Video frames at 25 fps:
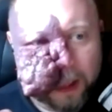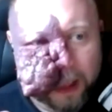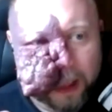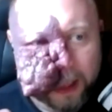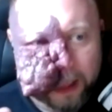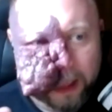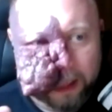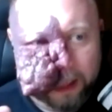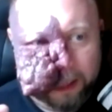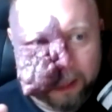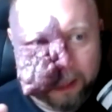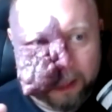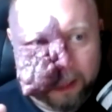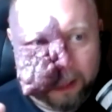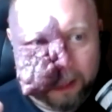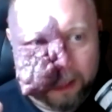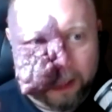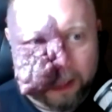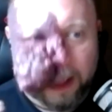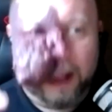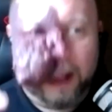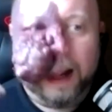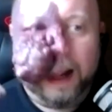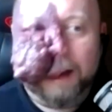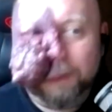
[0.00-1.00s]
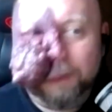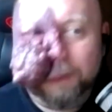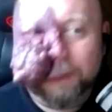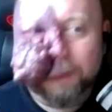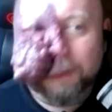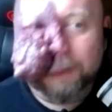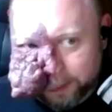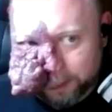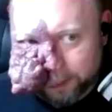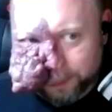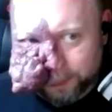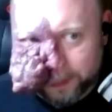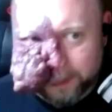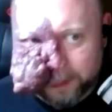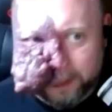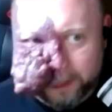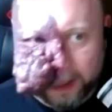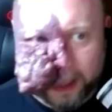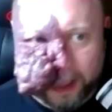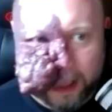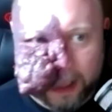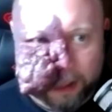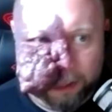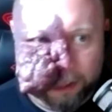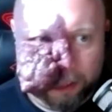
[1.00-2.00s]
A level of
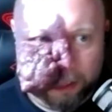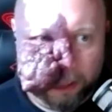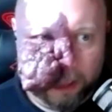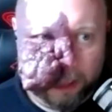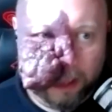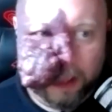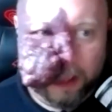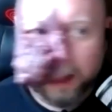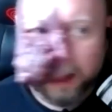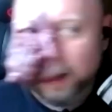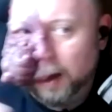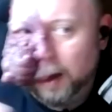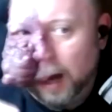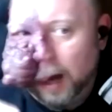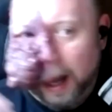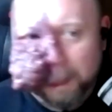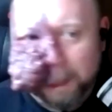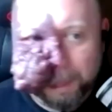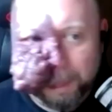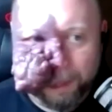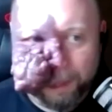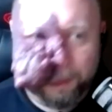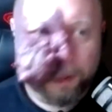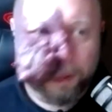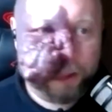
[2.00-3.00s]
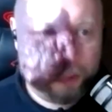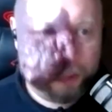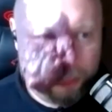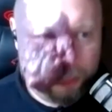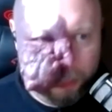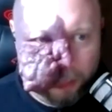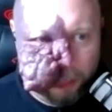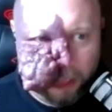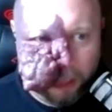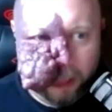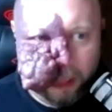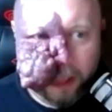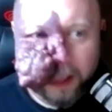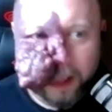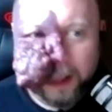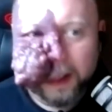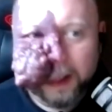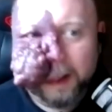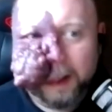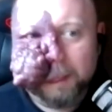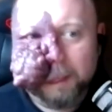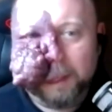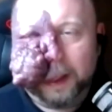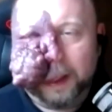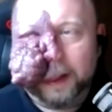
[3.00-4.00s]
sophistication up for sure,
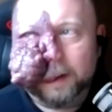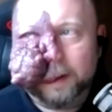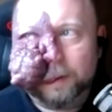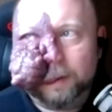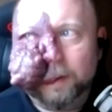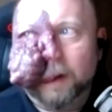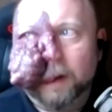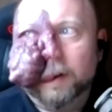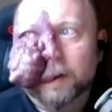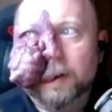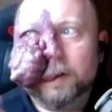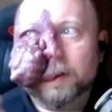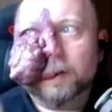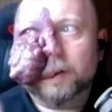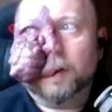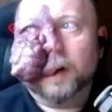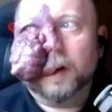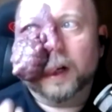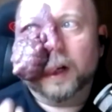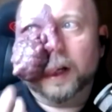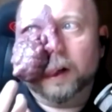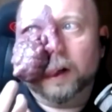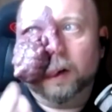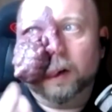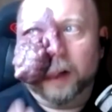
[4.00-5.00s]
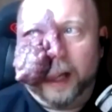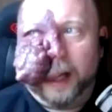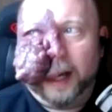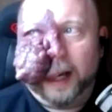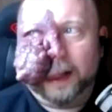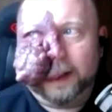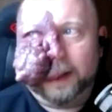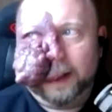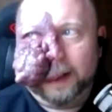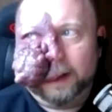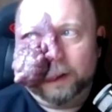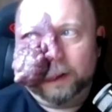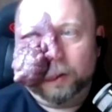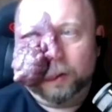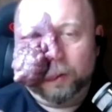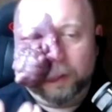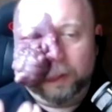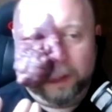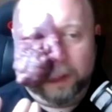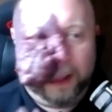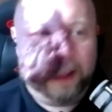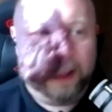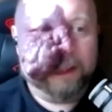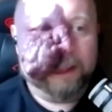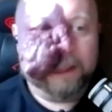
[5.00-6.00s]
but it's very strongly connected to
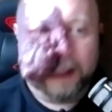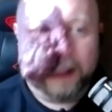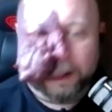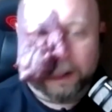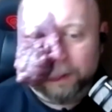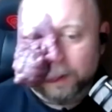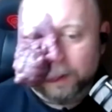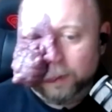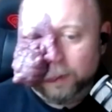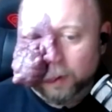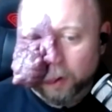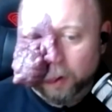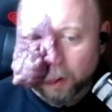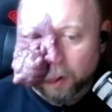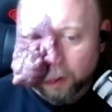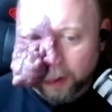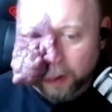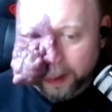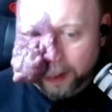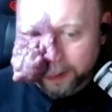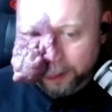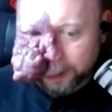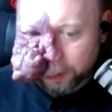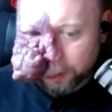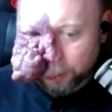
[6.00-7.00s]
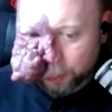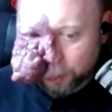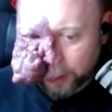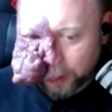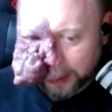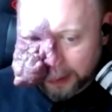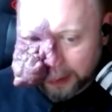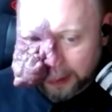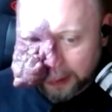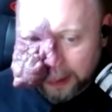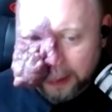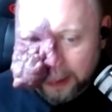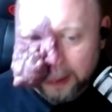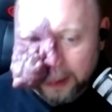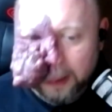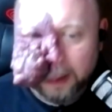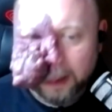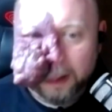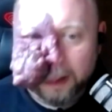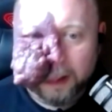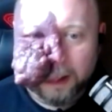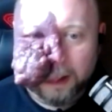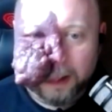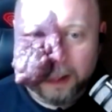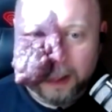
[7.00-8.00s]
things that we were already doing.
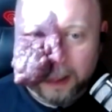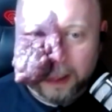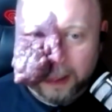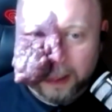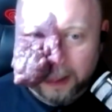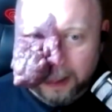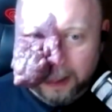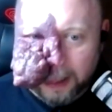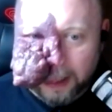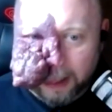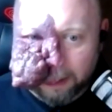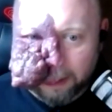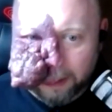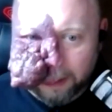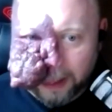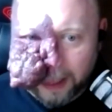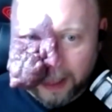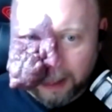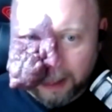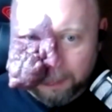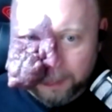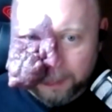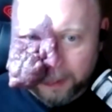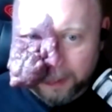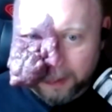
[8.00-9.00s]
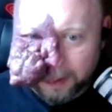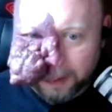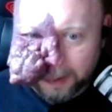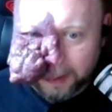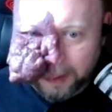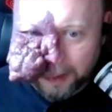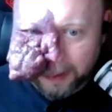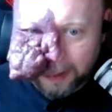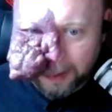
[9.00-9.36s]
And now come the